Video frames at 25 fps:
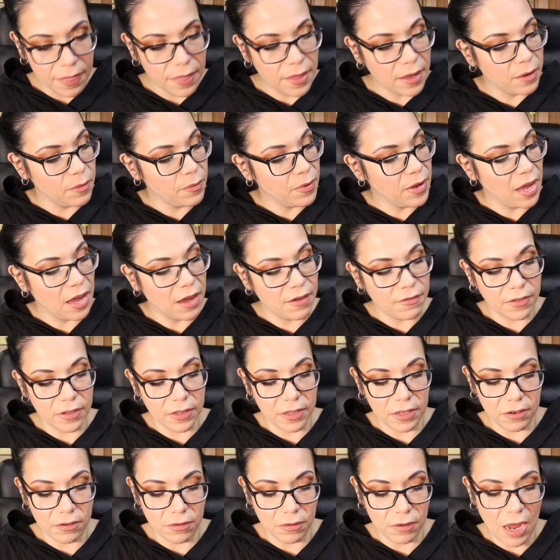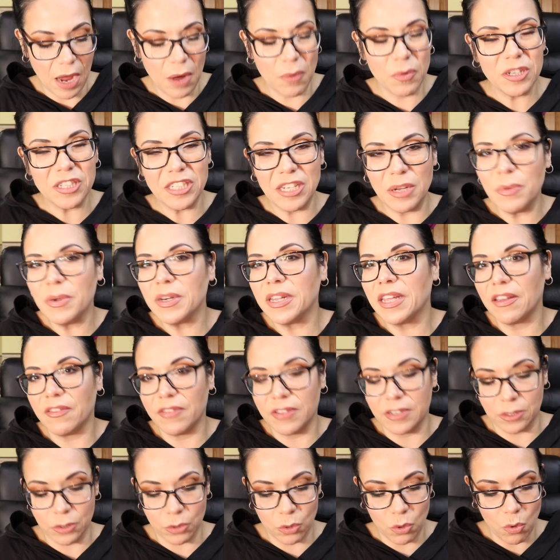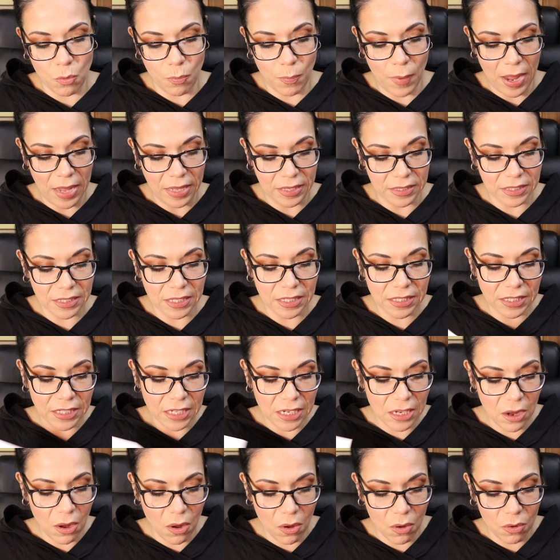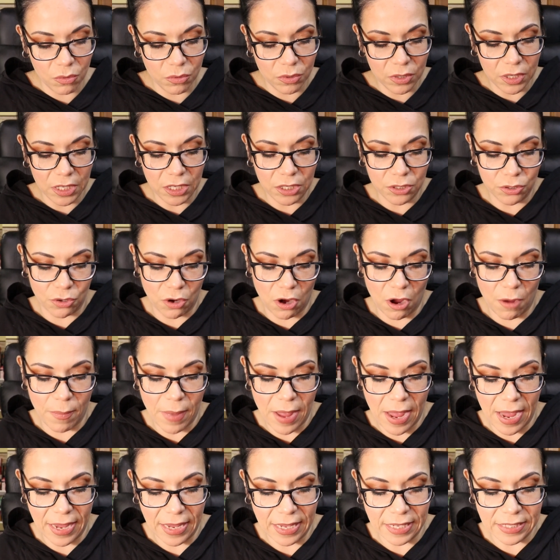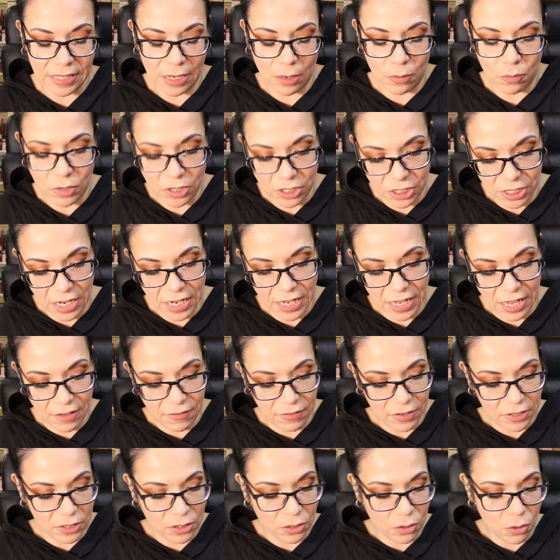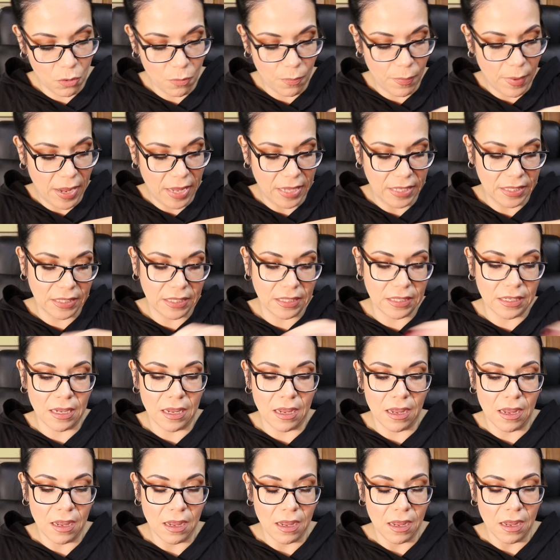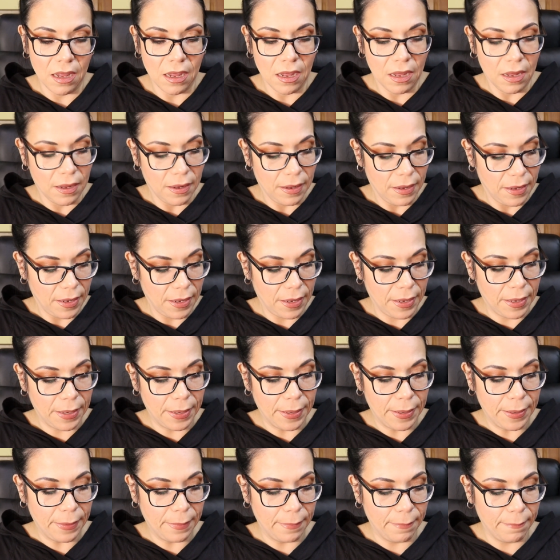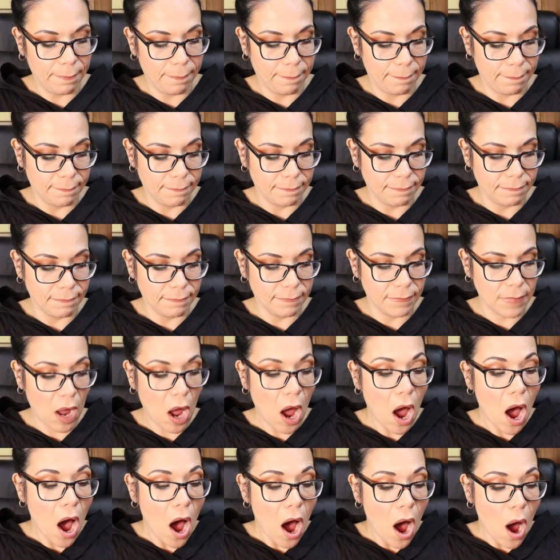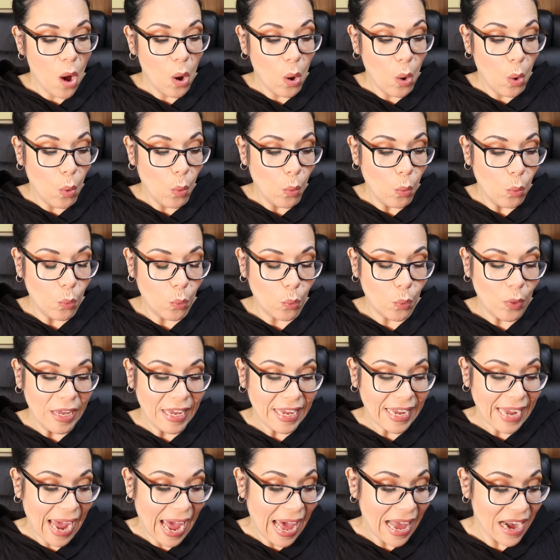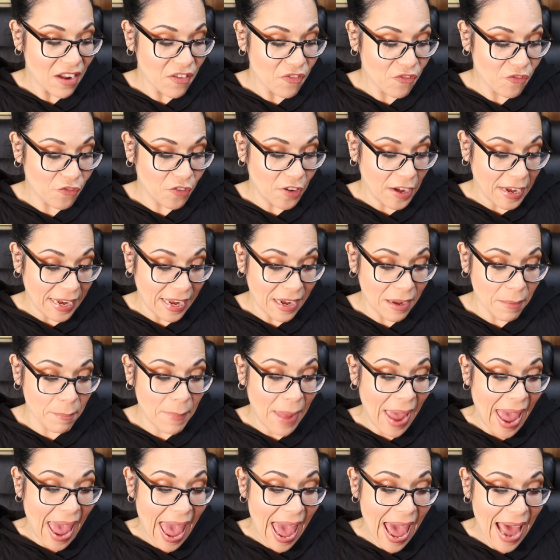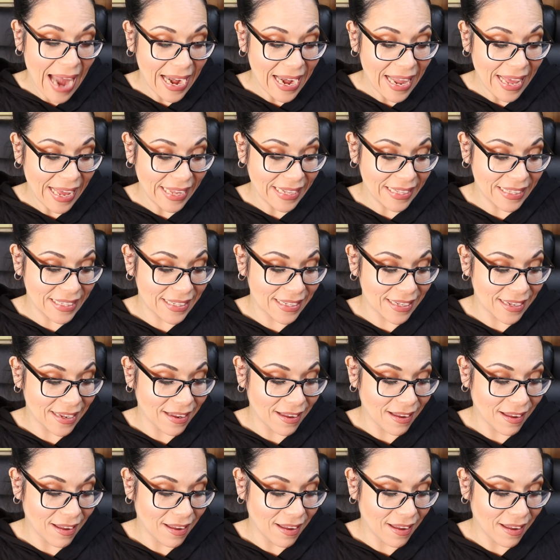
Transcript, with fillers: Then we have a little, I wish they would give us coupons. That's the only drawback, is I wish they gave us coupons. We got a freaking palette.